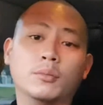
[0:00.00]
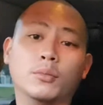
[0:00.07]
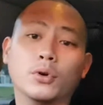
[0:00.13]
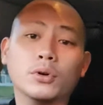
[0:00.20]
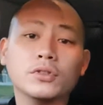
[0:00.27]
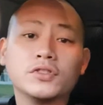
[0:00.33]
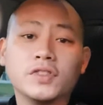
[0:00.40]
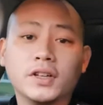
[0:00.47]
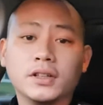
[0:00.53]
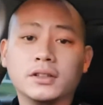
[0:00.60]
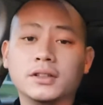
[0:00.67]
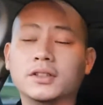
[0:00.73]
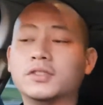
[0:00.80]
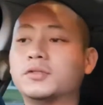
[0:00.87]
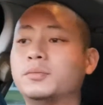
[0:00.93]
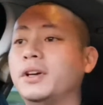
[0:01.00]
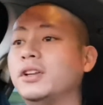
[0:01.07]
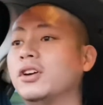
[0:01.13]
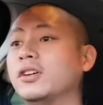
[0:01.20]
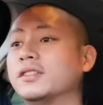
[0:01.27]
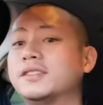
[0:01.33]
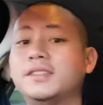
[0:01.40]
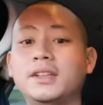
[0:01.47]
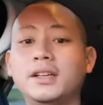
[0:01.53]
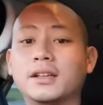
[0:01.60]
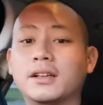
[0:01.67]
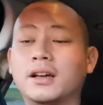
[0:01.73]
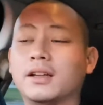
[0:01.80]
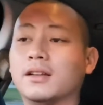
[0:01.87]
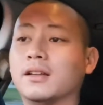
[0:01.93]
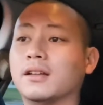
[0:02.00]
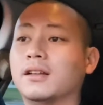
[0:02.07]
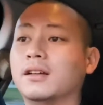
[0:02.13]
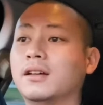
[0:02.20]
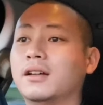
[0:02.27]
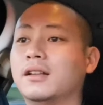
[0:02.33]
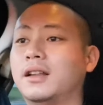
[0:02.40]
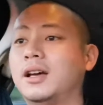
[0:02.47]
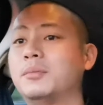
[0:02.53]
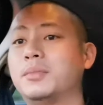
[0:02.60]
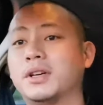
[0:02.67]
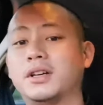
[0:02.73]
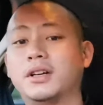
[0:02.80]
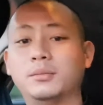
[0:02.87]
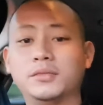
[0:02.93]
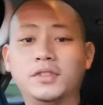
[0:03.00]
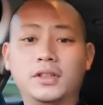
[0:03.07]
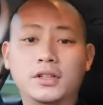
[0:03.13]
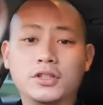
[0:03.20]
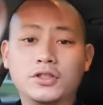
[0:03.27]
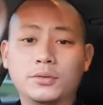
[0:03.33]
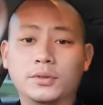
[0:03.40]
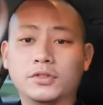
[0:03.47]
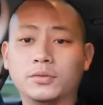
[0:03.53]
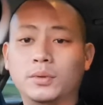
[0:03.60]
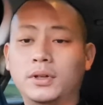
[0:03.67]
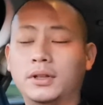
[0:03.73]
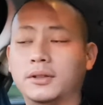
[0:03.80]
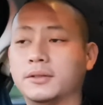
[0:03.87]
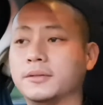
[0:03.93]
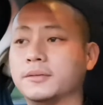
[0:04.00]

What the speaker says: motorcyclist may not see it, and that becomes an issue as well.